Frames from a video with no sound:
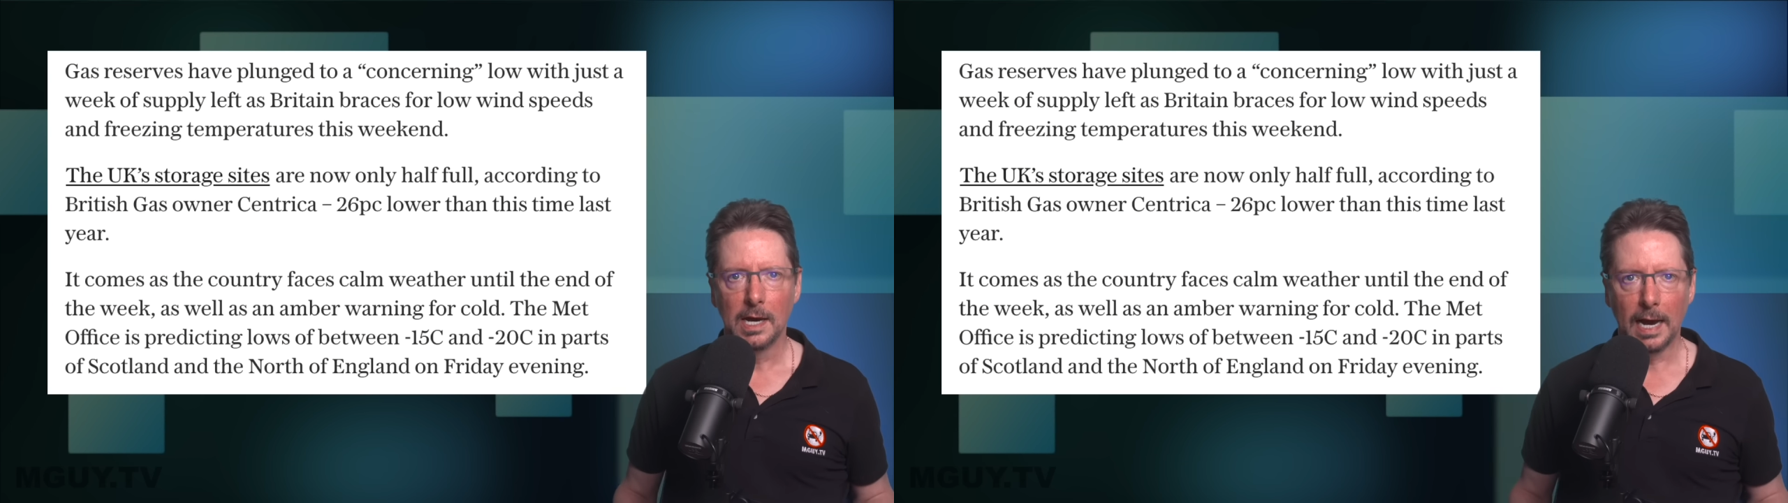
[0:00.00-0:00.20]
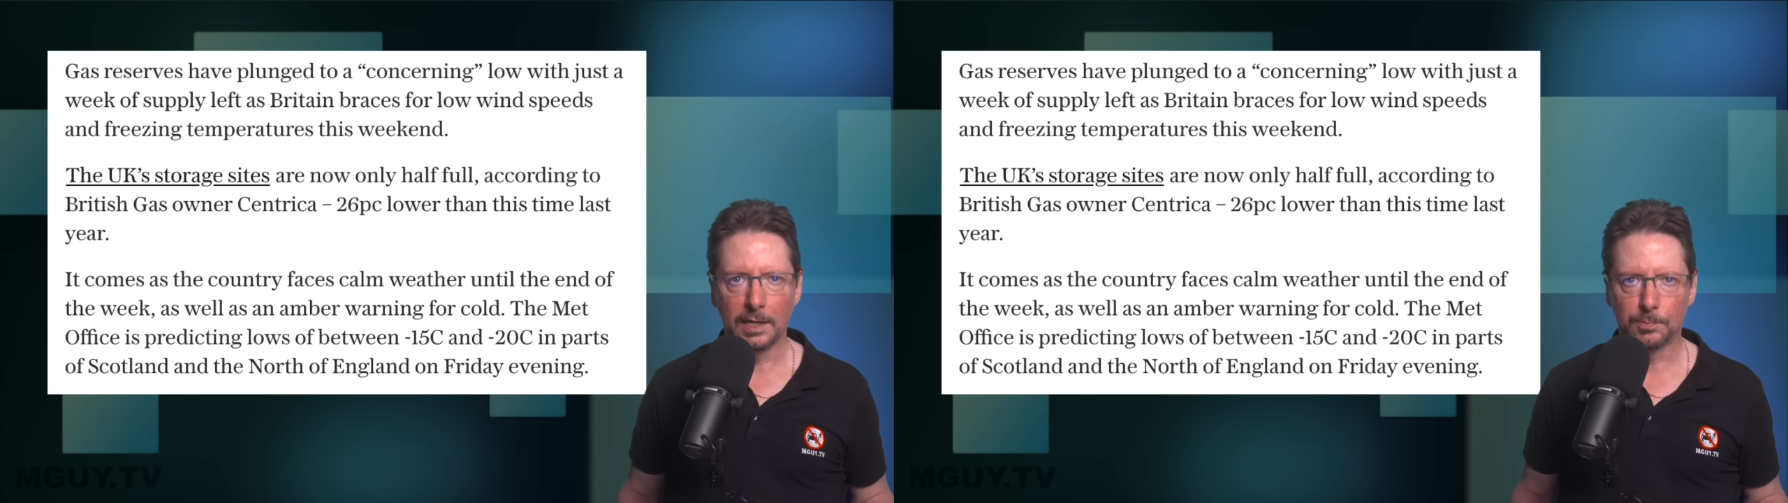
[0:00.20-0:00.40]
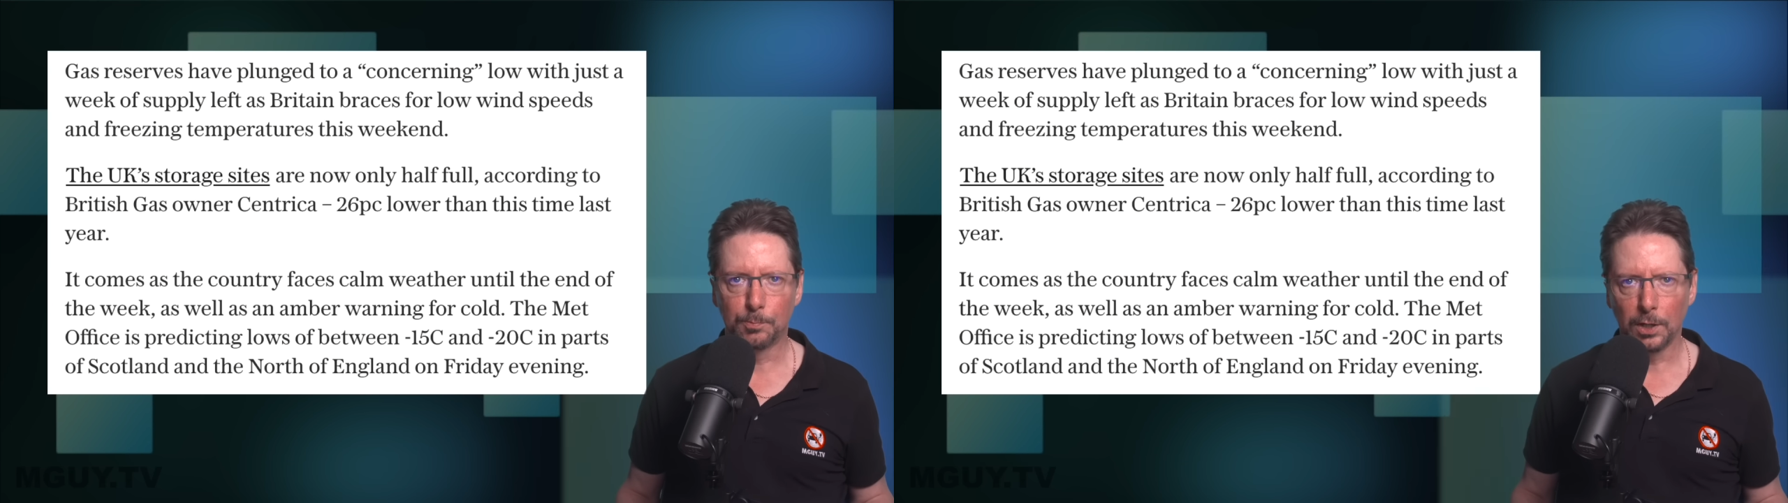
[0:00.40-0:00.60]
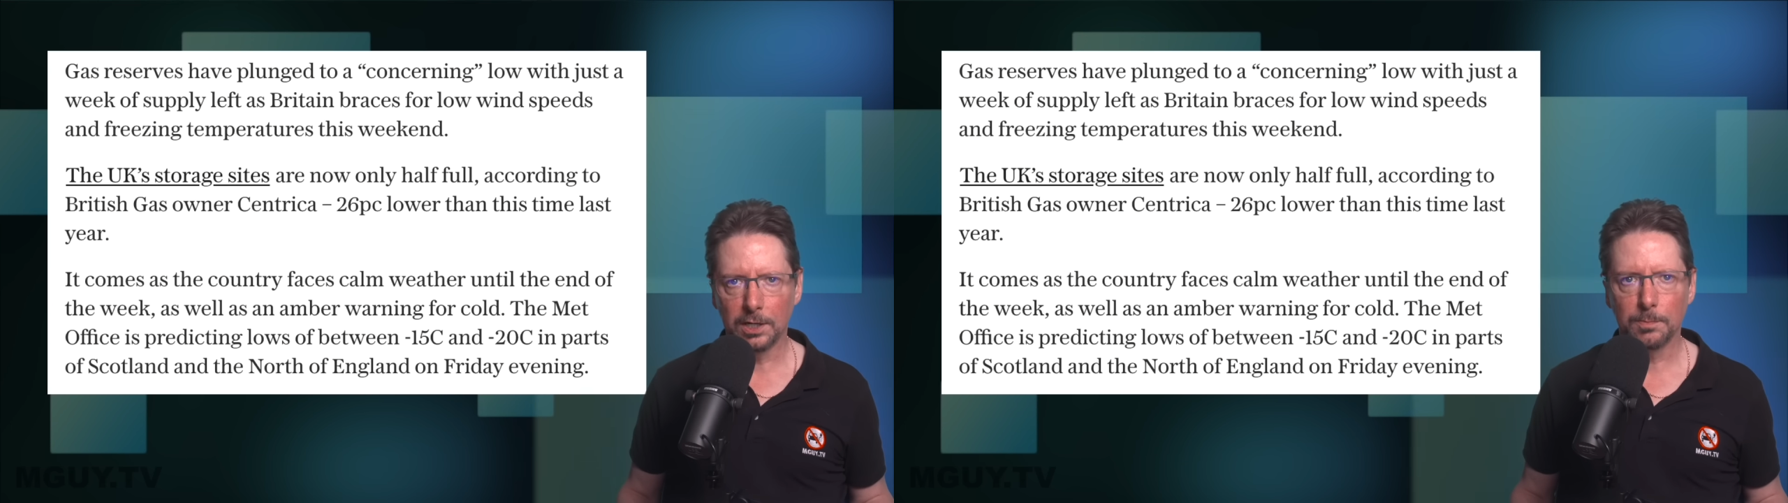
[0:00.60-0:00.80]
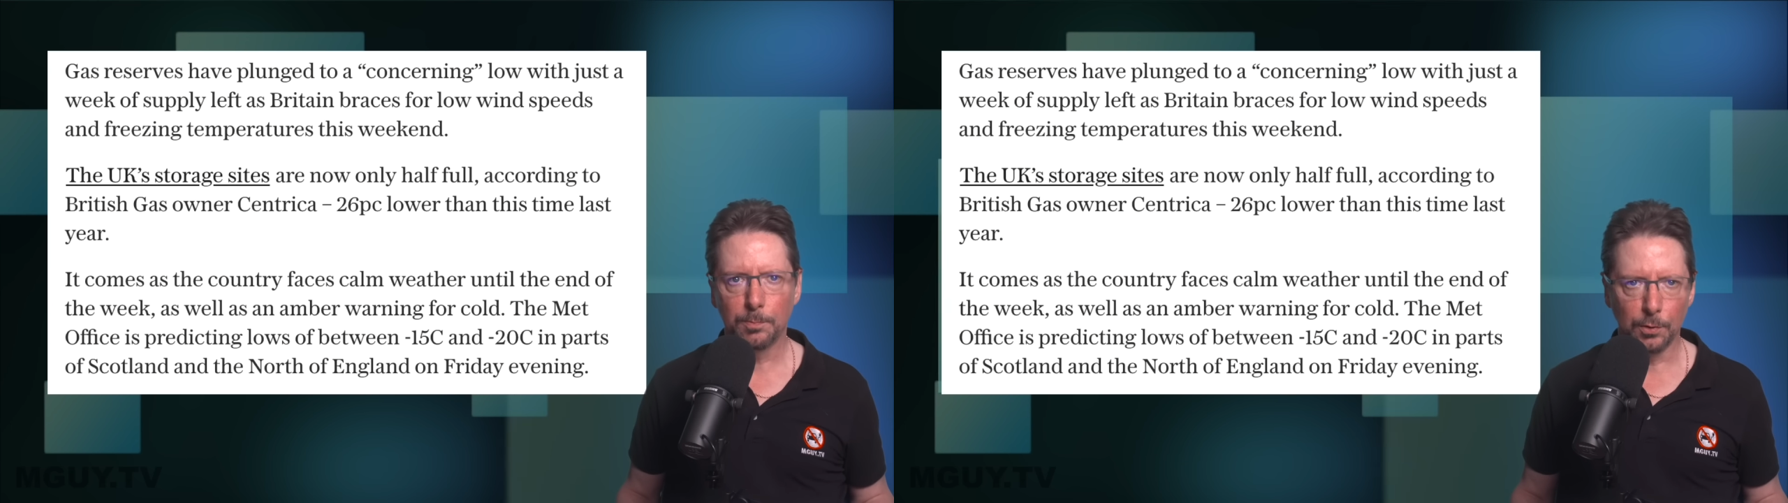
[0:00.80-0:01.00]
as
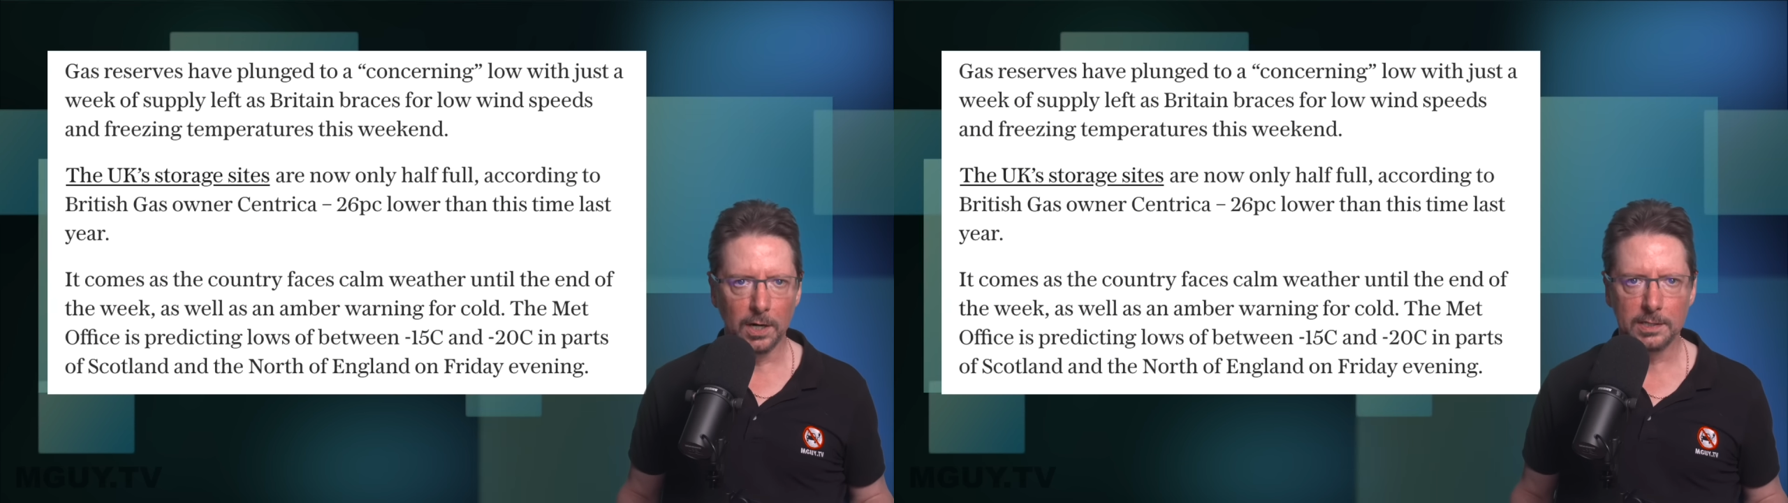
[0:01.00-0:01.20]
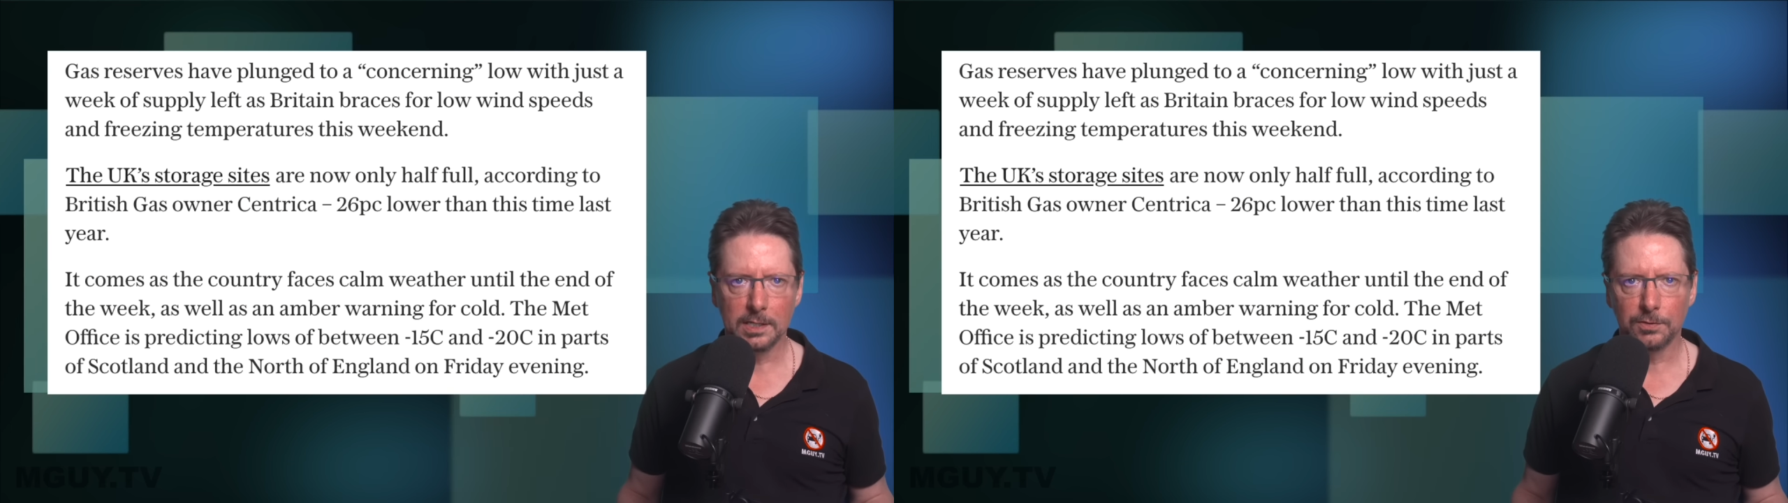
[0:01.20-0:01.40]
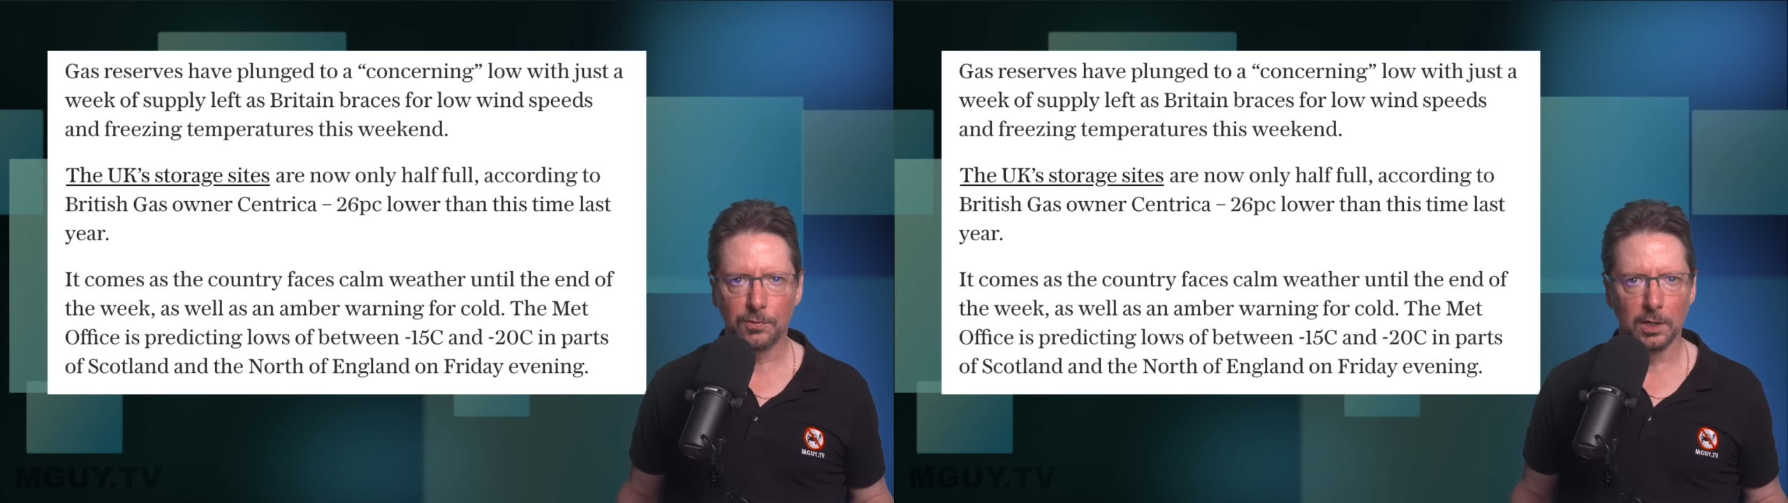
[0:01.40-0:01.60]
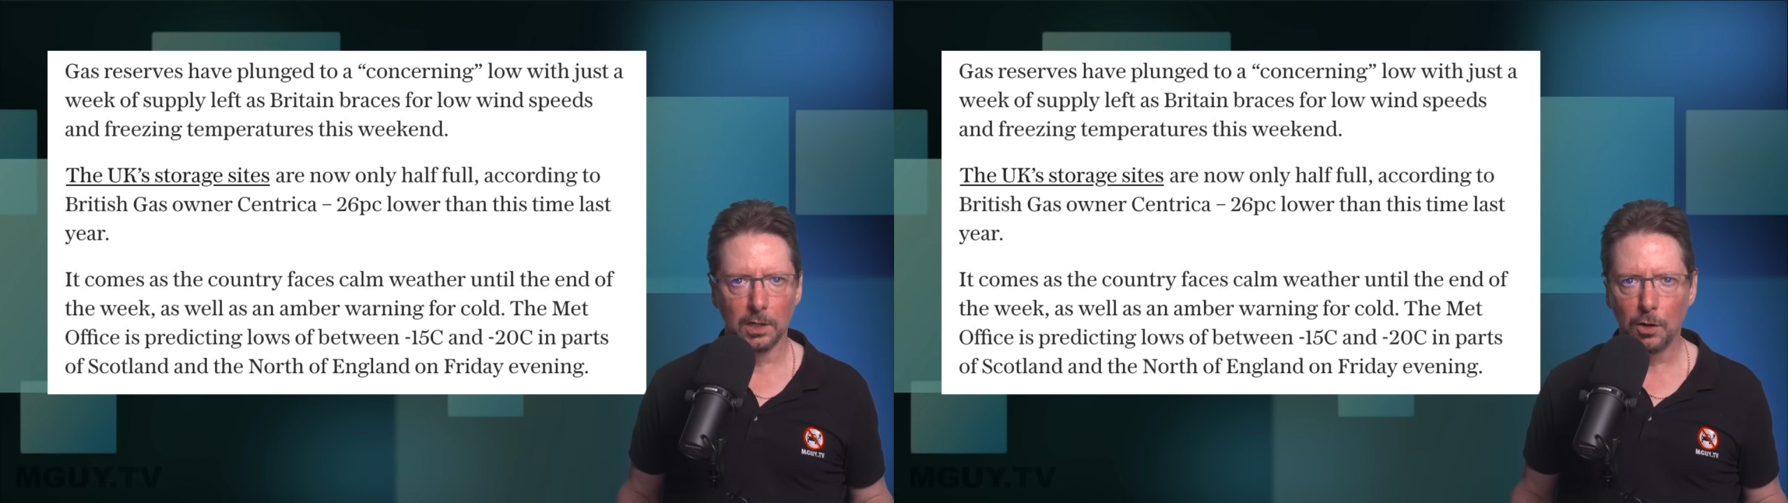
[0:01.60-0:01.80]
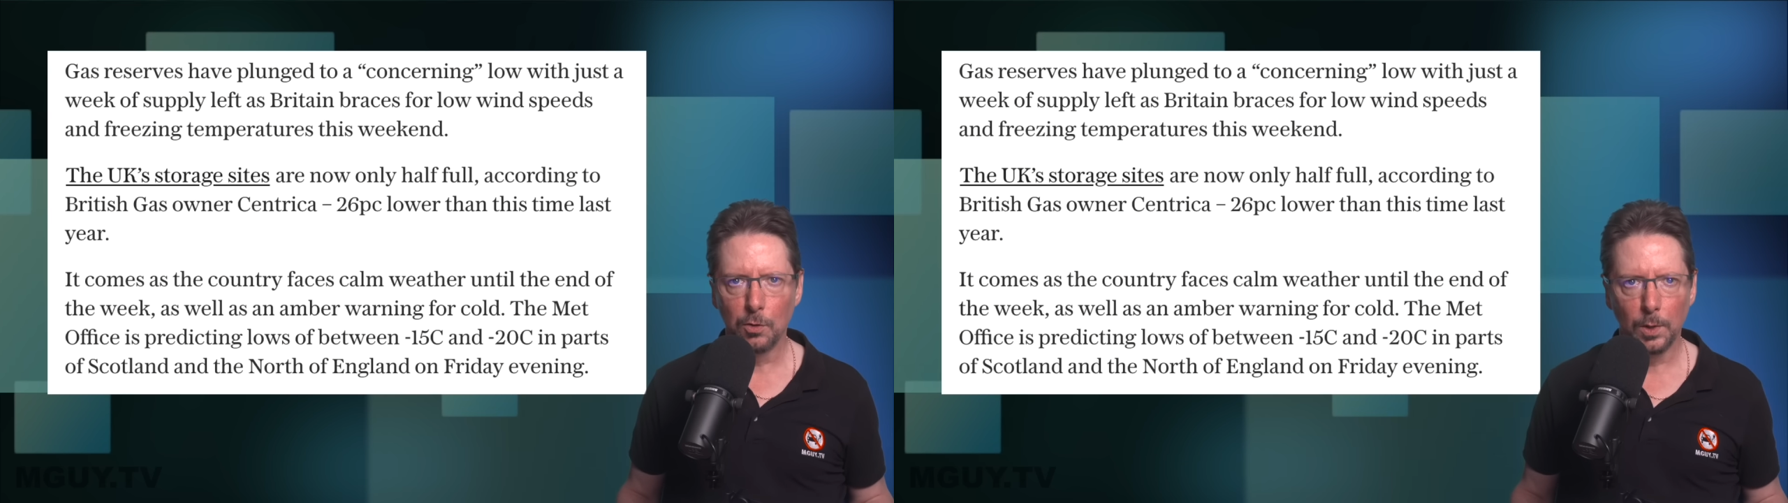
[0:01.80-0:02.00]
Britain braces for
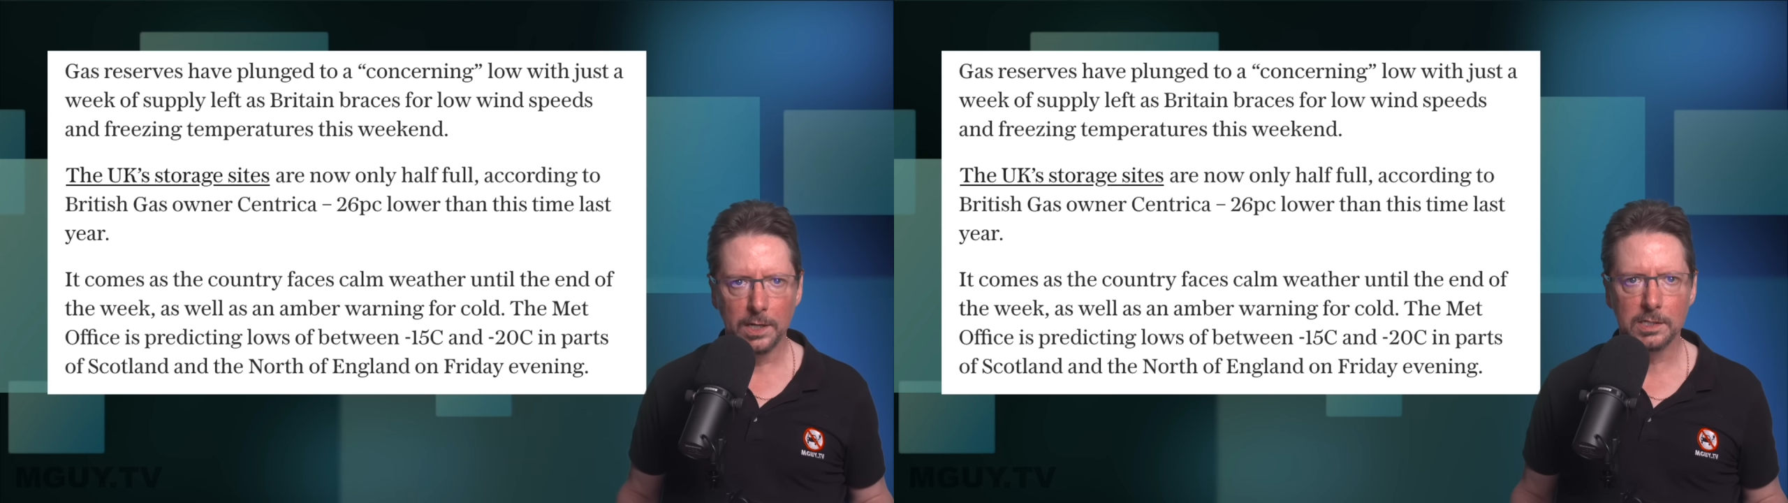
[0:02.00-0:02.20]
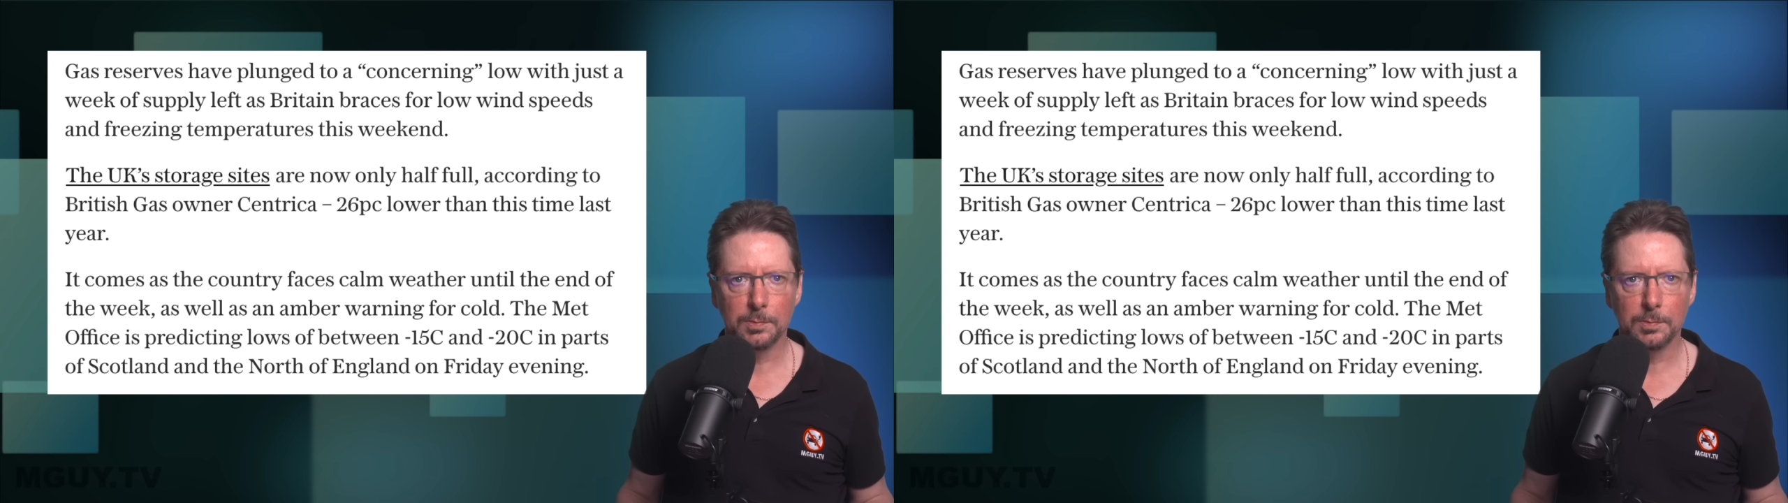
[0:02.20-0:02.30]
low wind